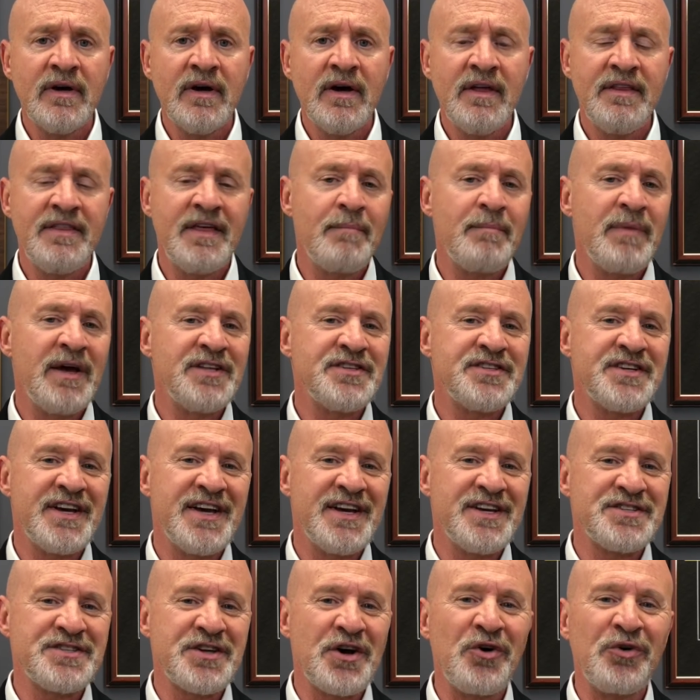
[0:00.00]
them into
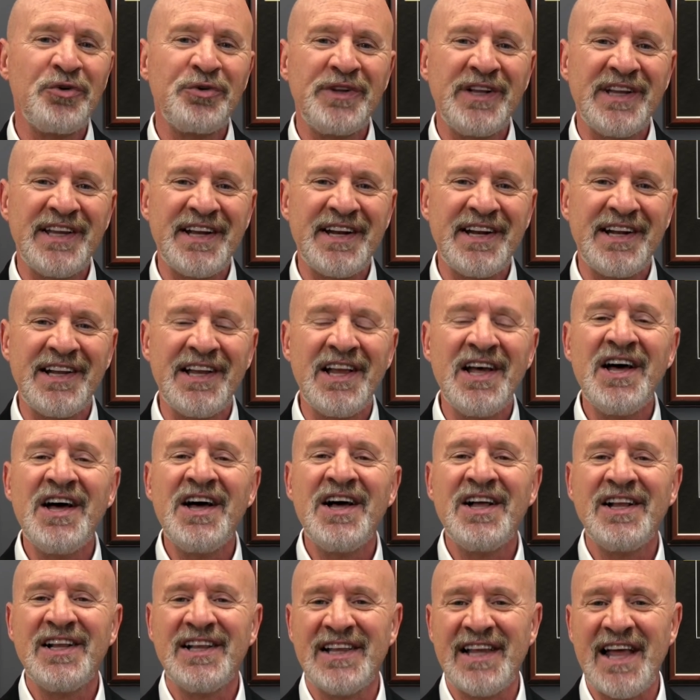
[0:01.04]
his own little
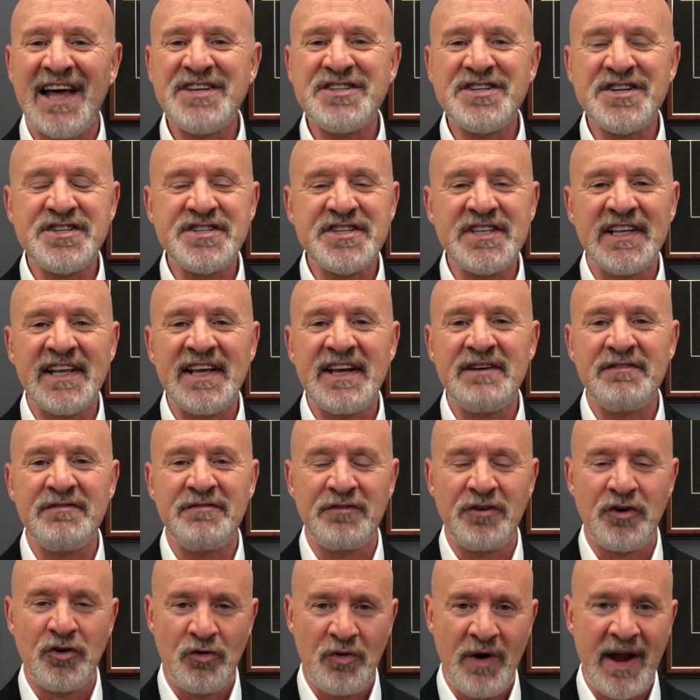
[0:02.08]
legislative
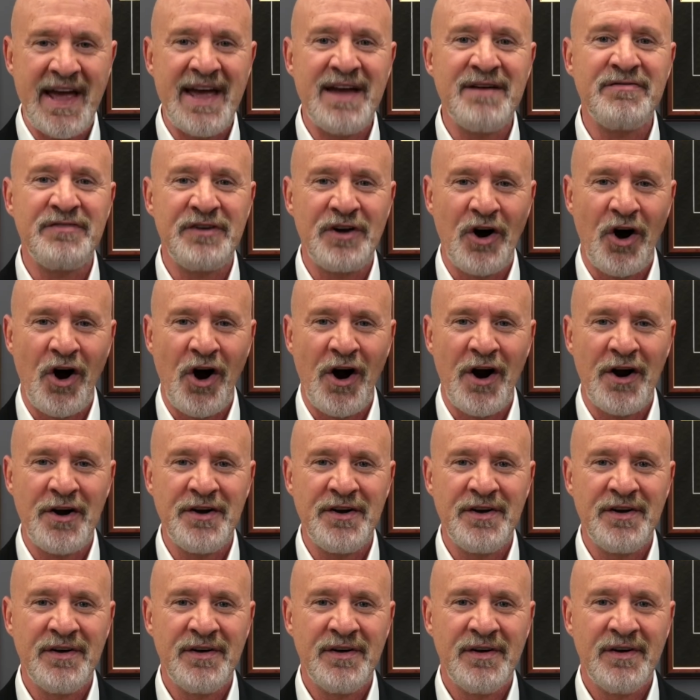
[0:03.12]
graveyard
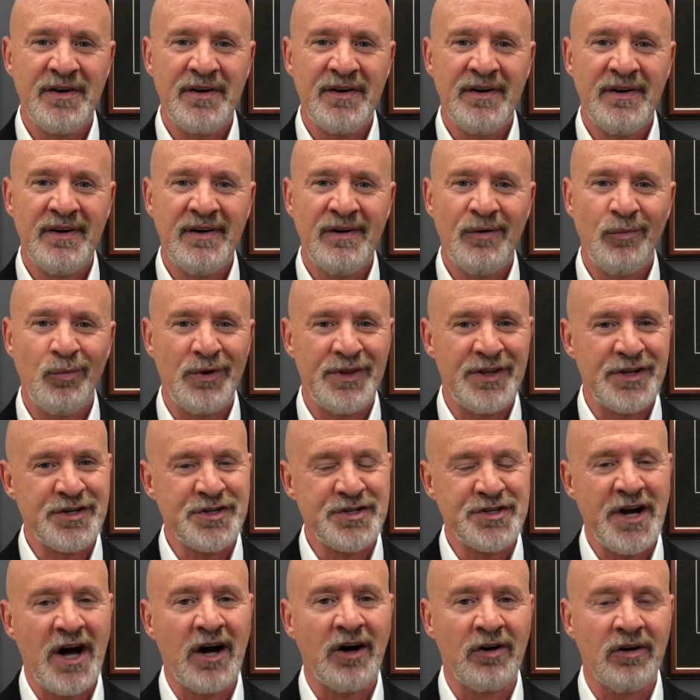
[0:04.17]
with a
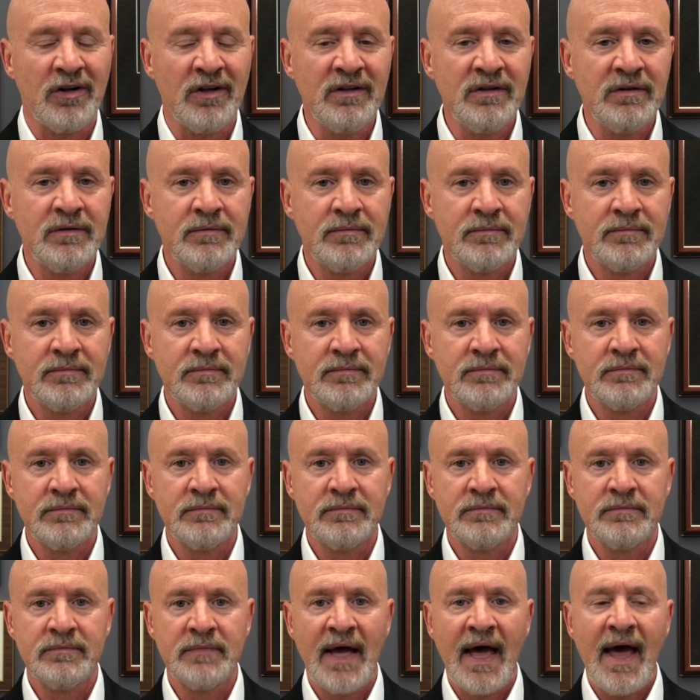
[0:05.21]
chuckle,
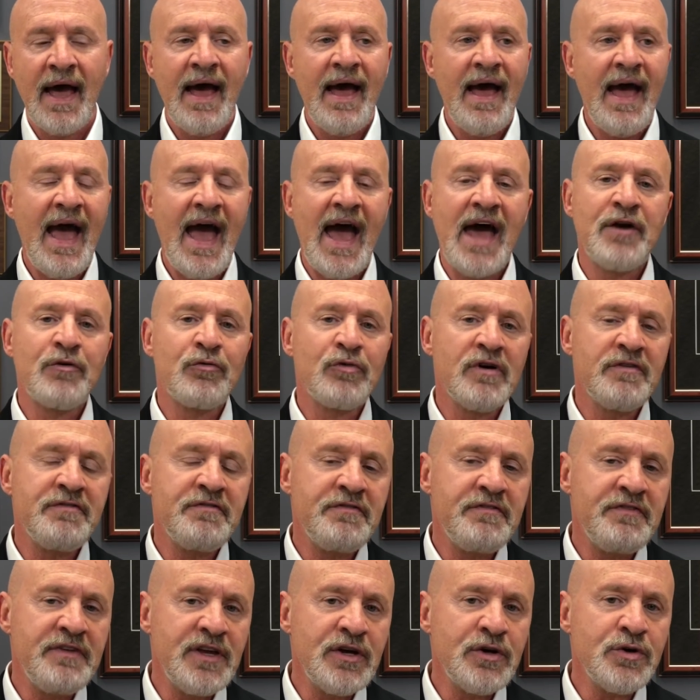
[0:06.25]
and
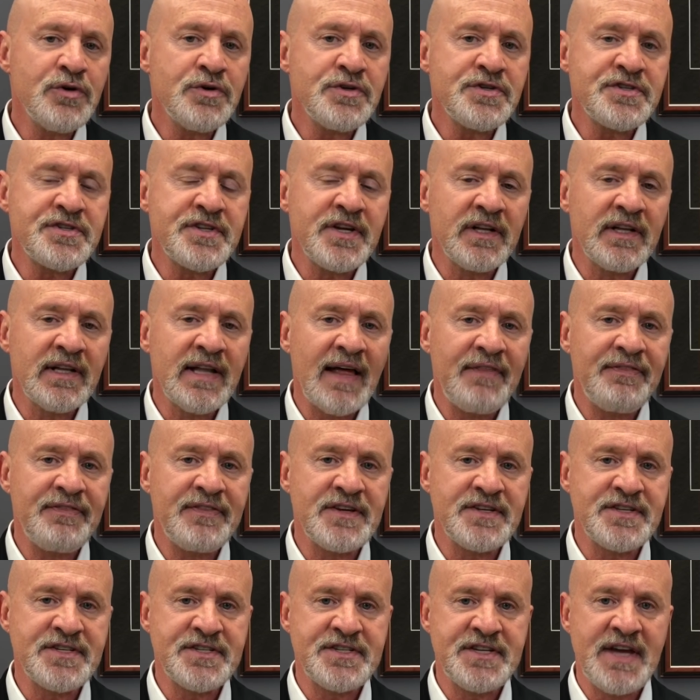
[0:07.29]
refuse to let the
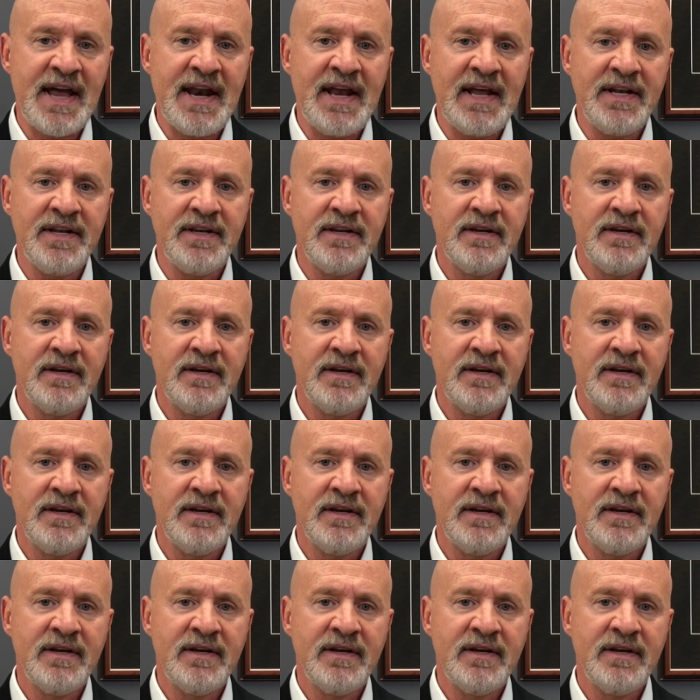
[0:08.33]
Senate